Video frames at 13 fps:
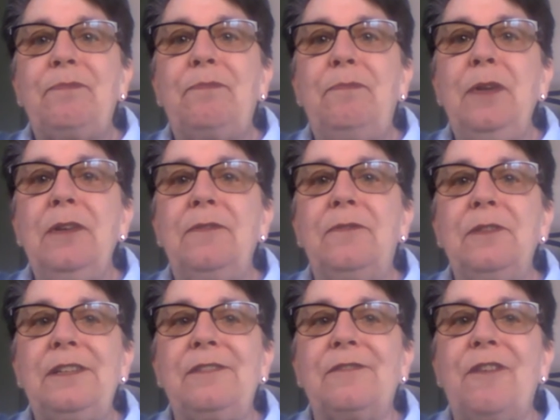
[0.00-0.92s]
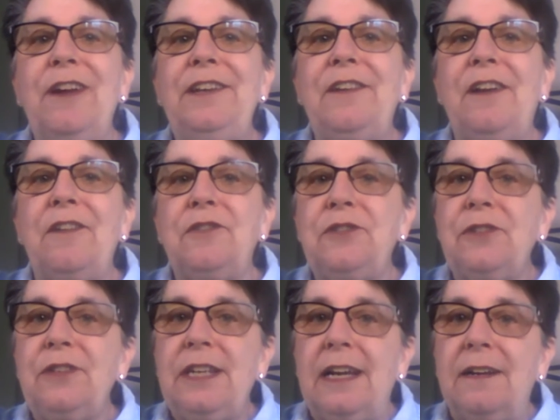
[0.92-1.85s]
beautiful little granddaughter
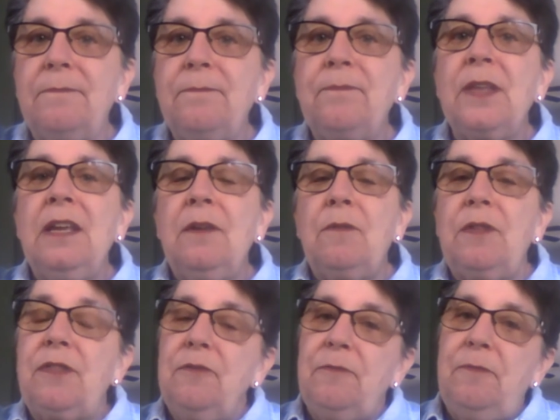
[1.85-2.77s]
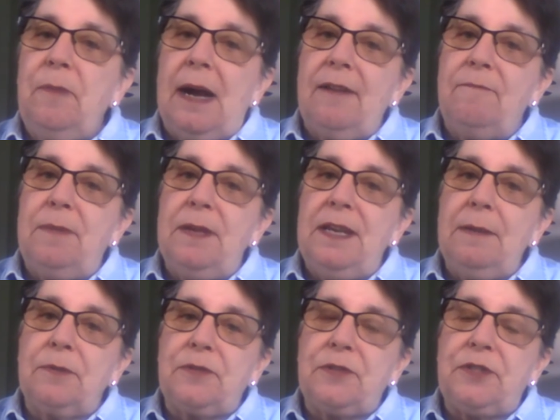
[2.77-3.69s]
Julia, with whom I've been
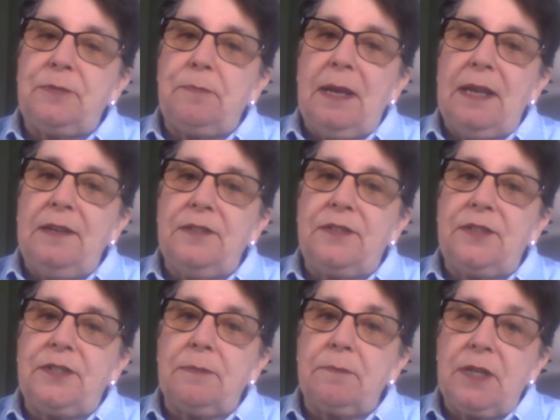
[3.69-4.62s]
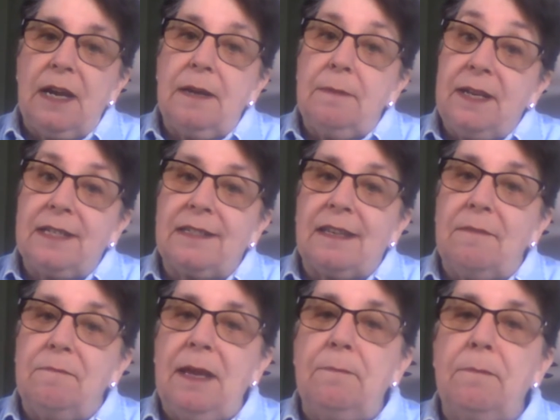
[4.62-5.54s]
able to spend some time because
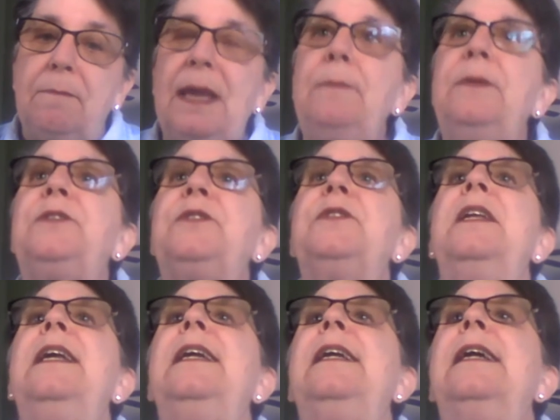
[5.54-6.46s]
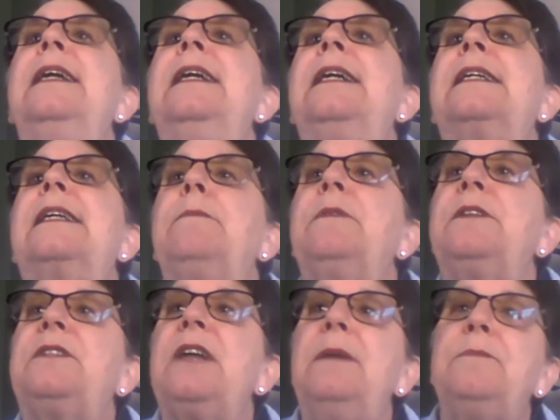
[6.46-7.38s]
I've been babysitting a couple
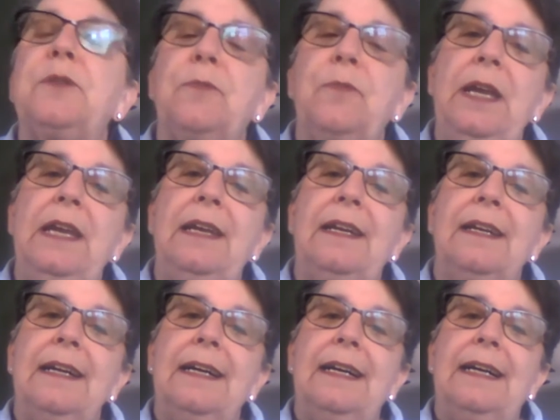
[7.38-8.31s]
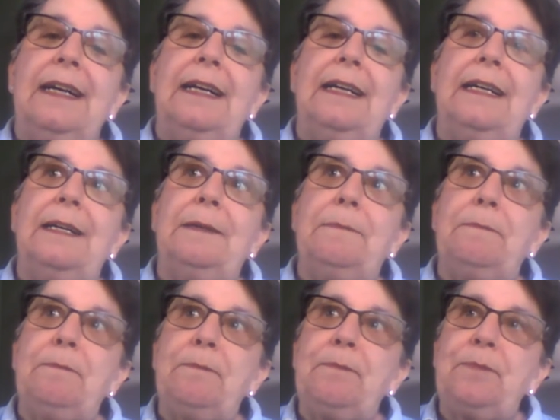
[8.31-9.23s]
of times a week
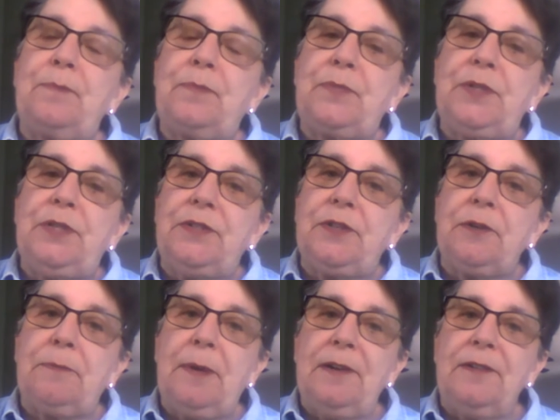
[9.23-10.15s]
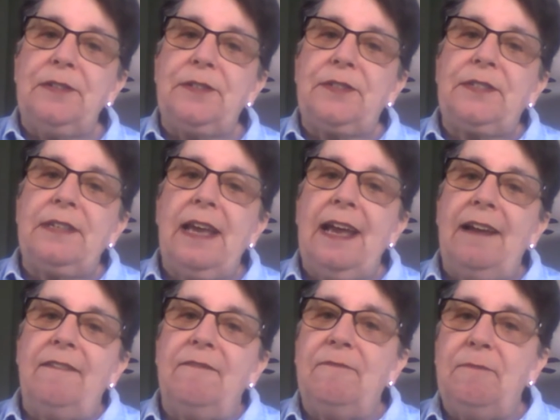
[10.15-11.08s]
um, since her parents
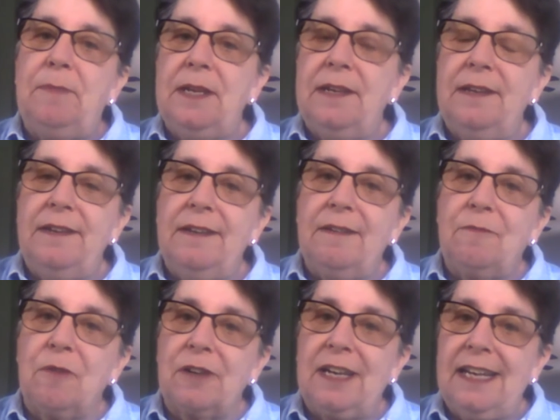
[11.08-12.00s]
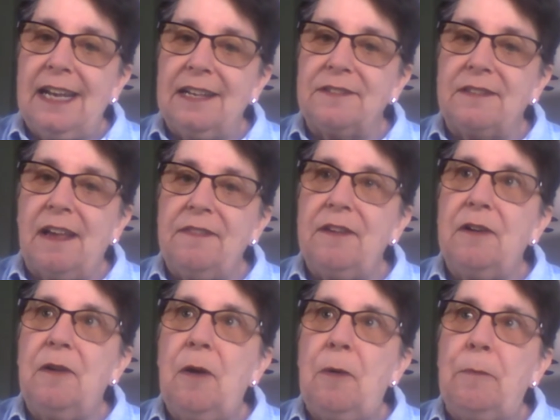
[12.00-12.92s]
have been working outside the
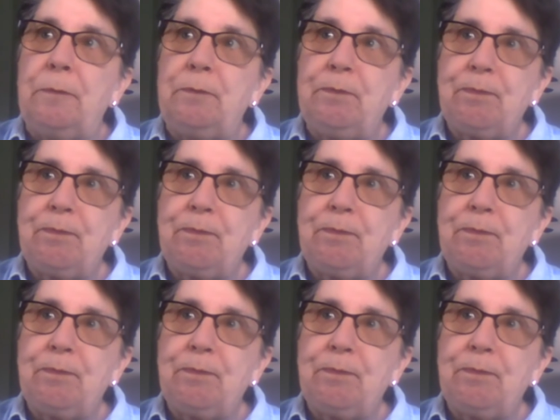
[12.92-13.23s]
home.